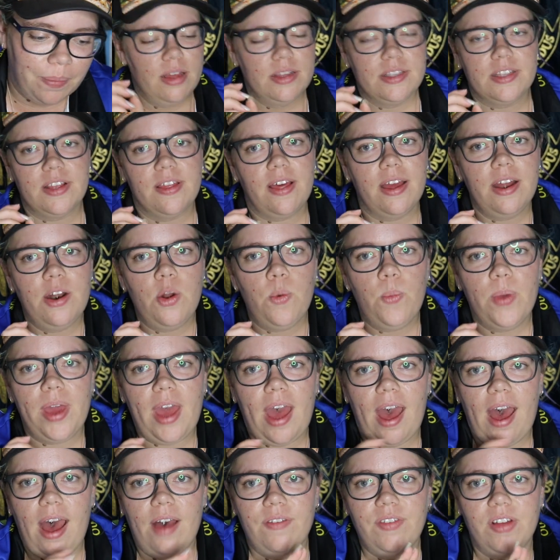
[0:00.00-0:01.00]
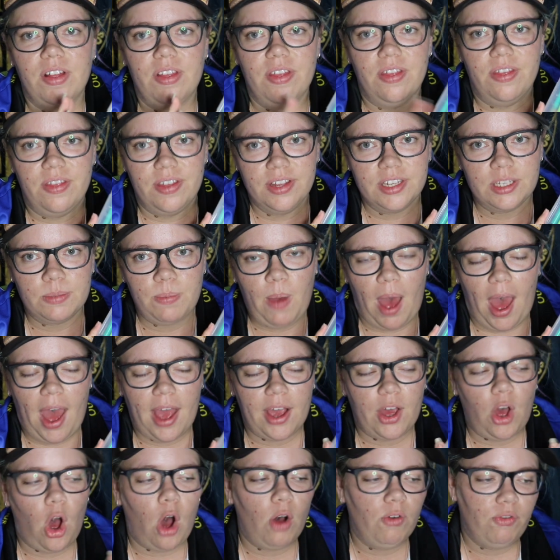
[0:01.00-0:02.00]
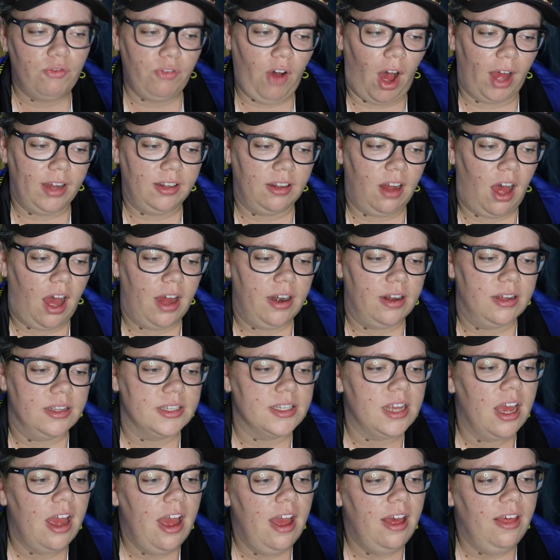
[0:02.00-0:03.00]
So then we have this pack of Fineliners.